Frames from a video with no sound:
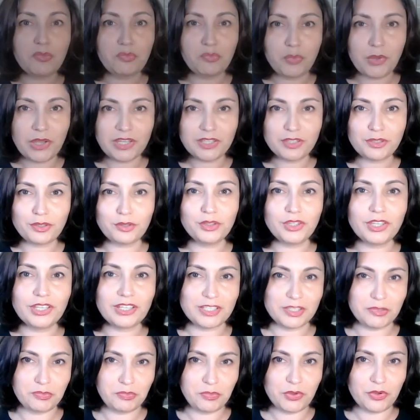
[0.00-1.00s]
Based on the
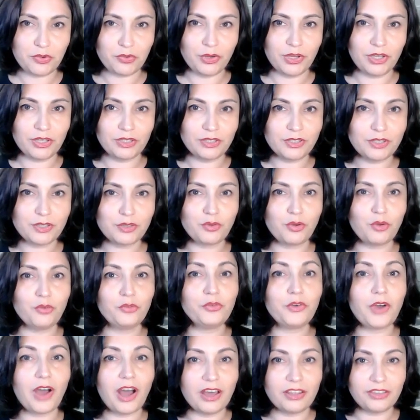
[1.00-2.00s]
experience
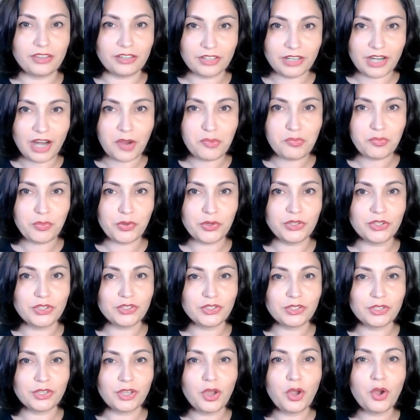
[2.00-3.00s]
of other
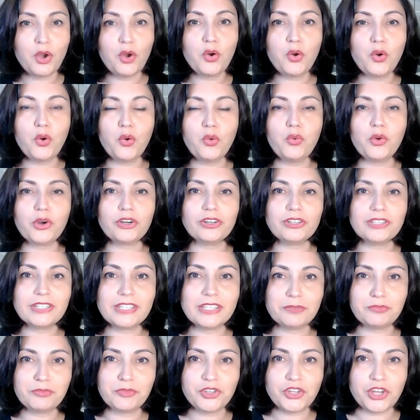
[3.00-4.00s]
companies who were
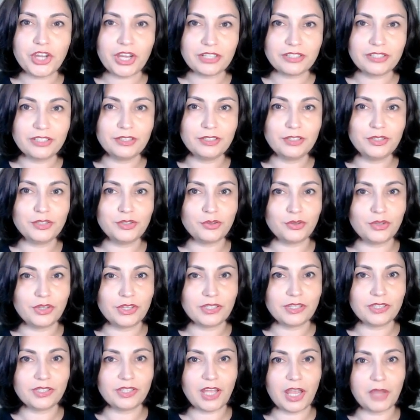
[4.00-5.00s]
subjected to
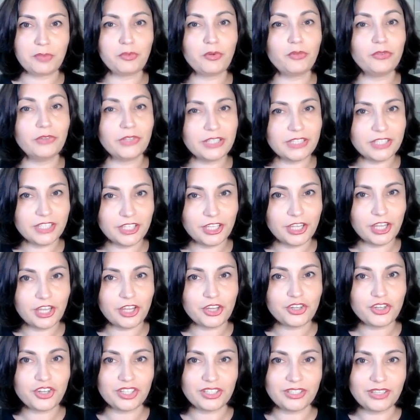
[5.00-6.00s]
this type of
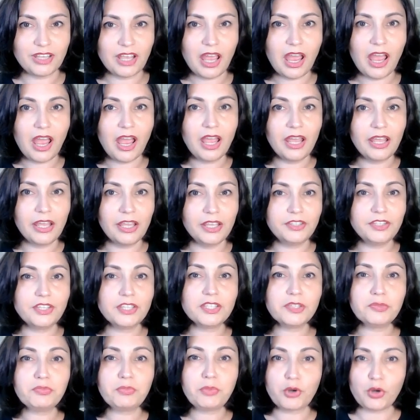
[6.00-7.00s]
litigation, it
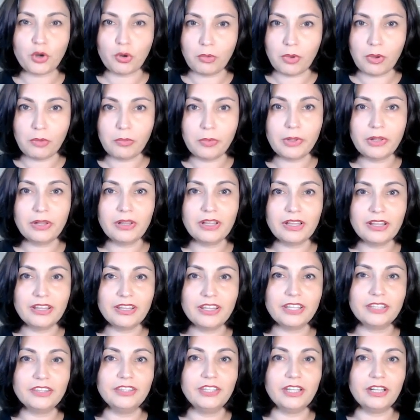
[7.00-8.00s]
is probable
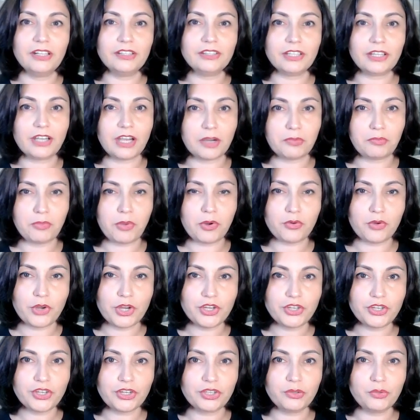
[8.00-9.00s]
that Delta
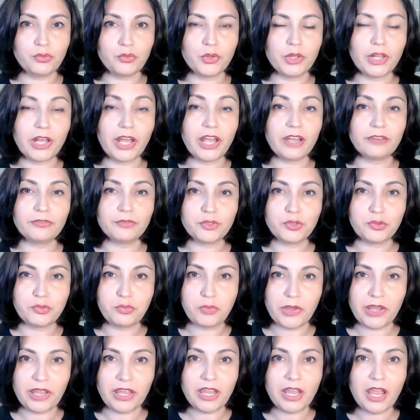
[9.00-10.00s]
Corporation will have to
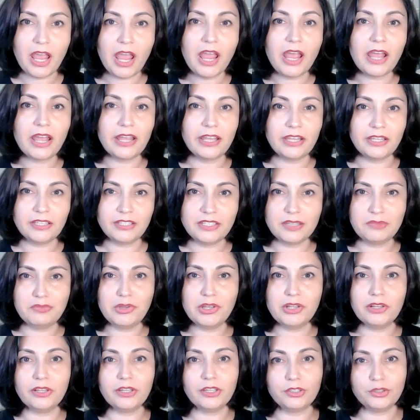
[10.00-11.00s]
pay $80
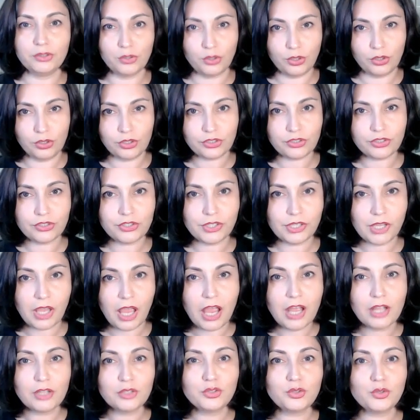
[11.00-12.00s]
million
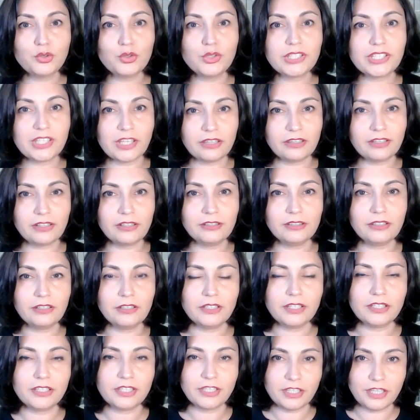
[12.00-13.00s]
to settle the
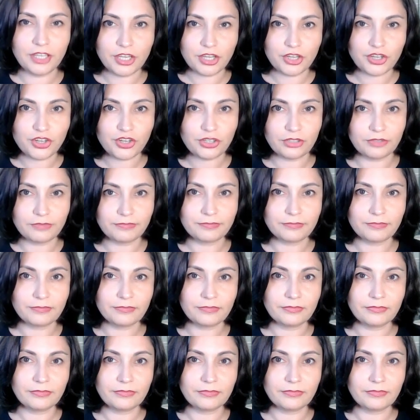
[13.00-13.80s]
litigation.